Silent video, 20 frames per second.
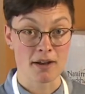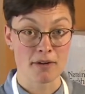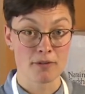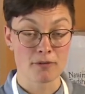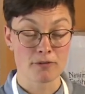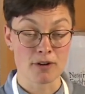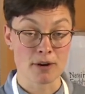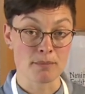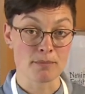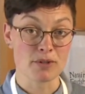
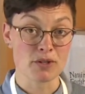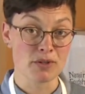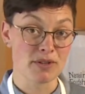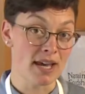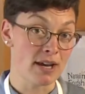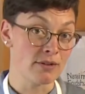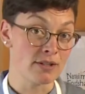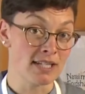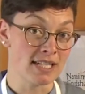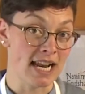from
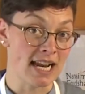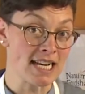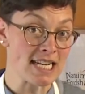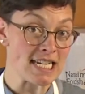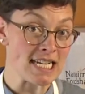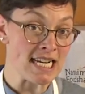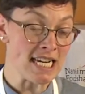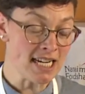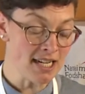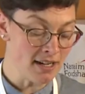
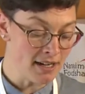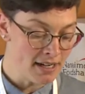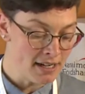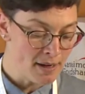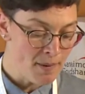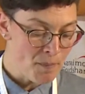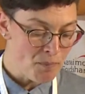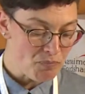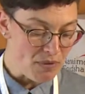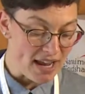2019
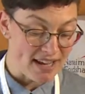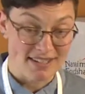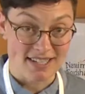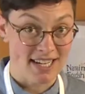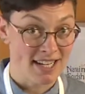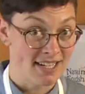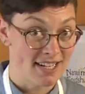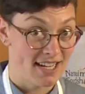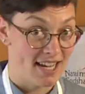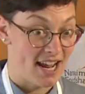has
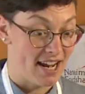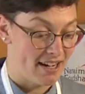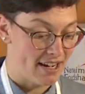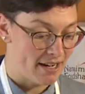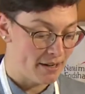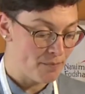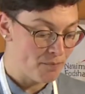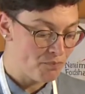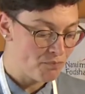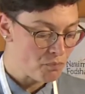
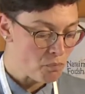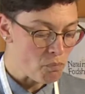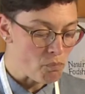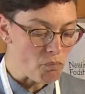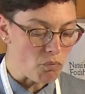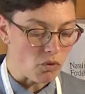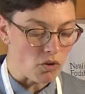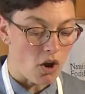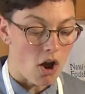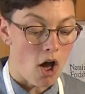indicated.
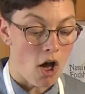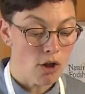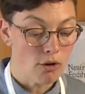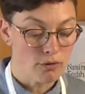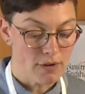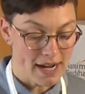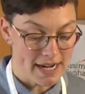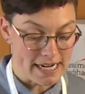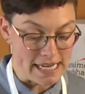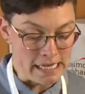
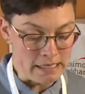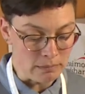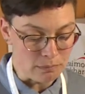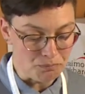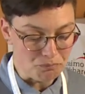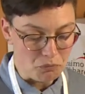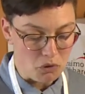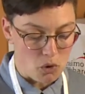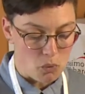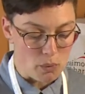Already,
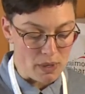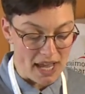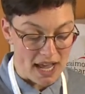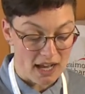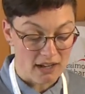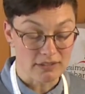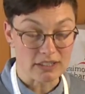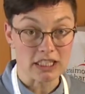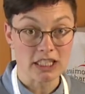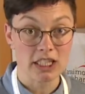we
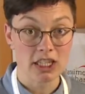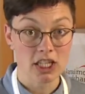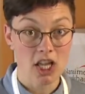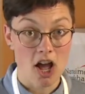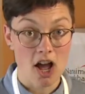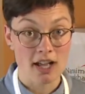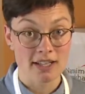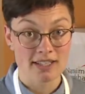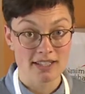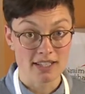have
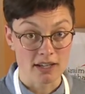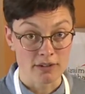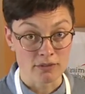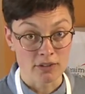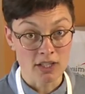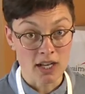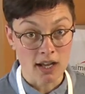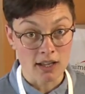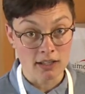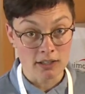lots
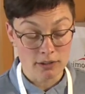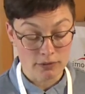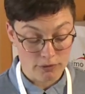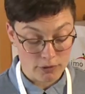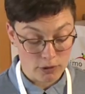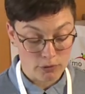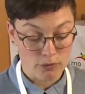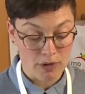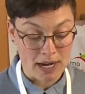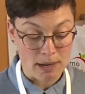of
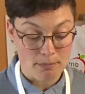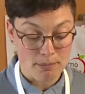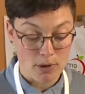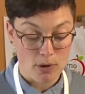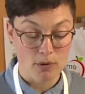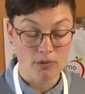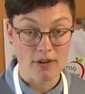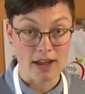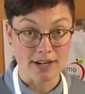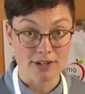colorful
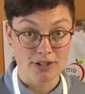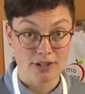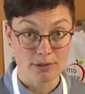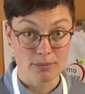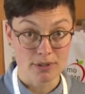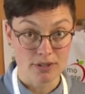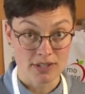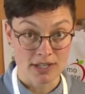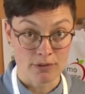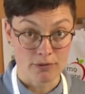rainbow
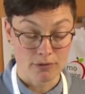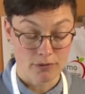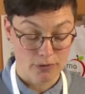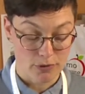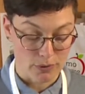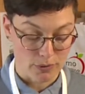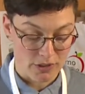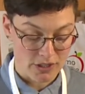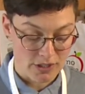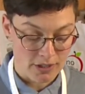vegetables and
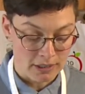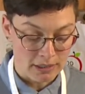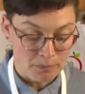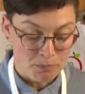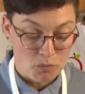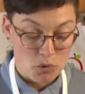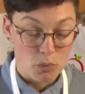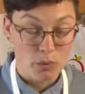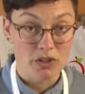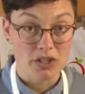fruits,
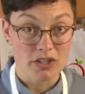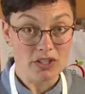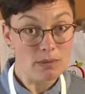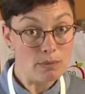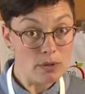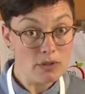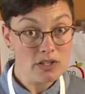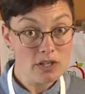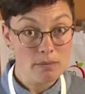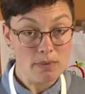which is
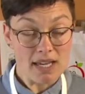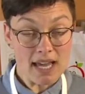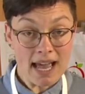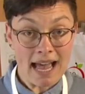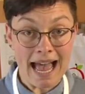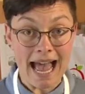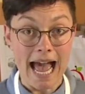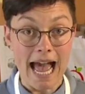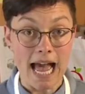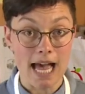supposed to be a
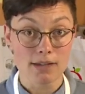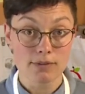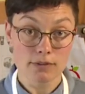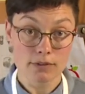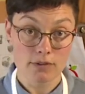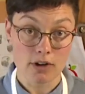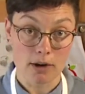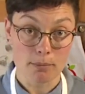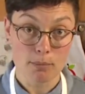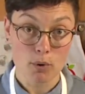half
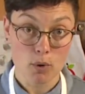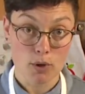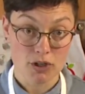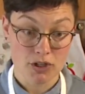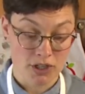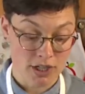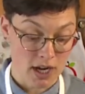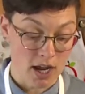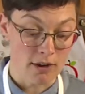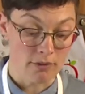of our
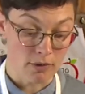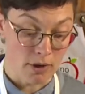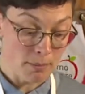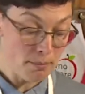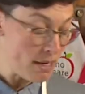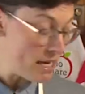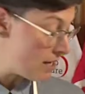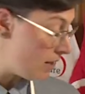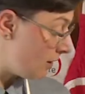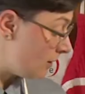portion of a
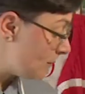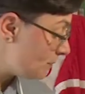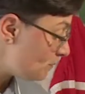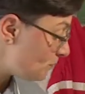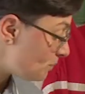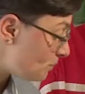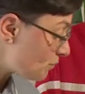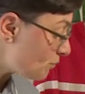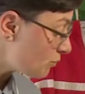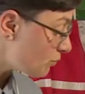meal.
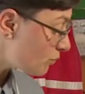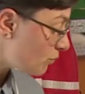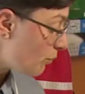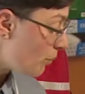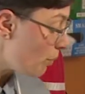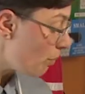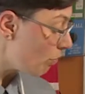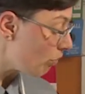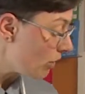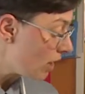
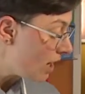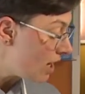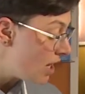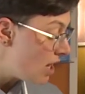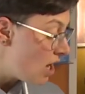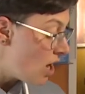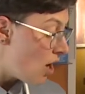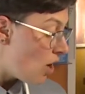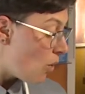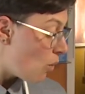
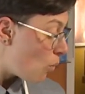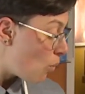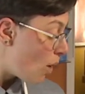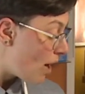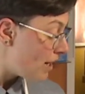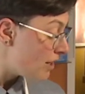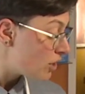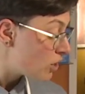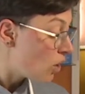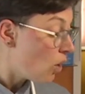
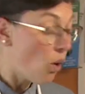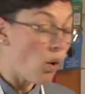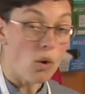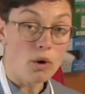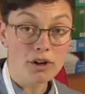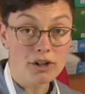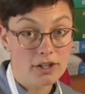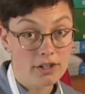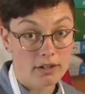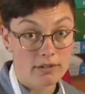
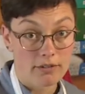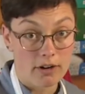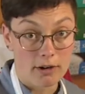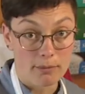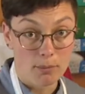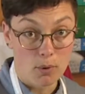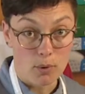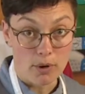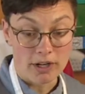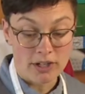1/4 of our
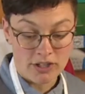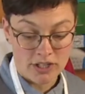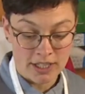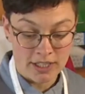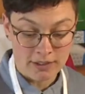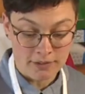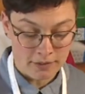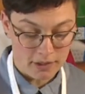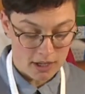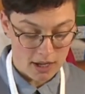
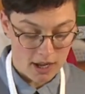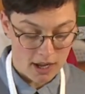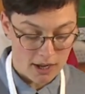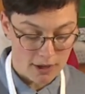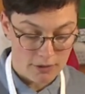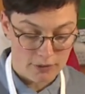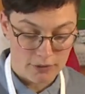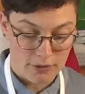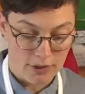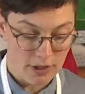portion
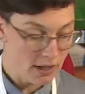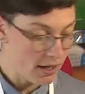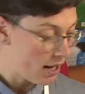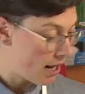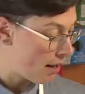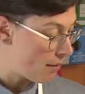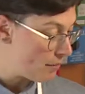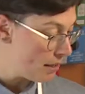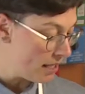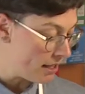of
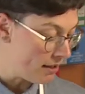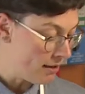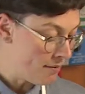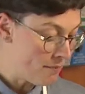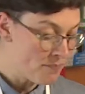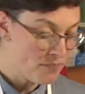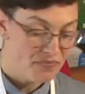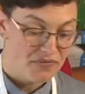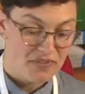a meal